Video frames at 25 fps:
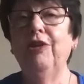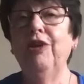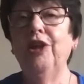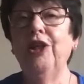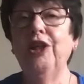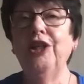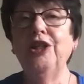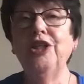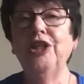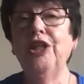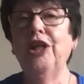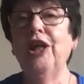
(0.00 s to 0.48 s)

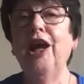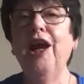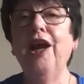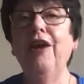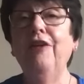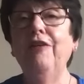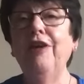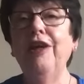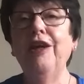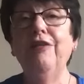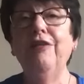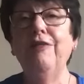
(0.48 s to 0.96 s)
her to
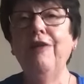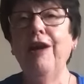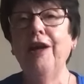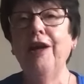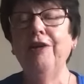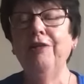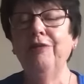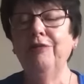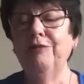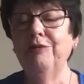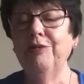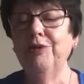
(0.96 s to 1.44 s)
carry
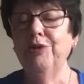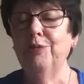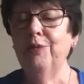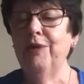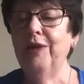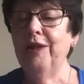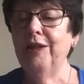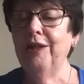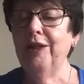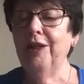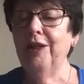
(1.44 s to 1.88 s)
around with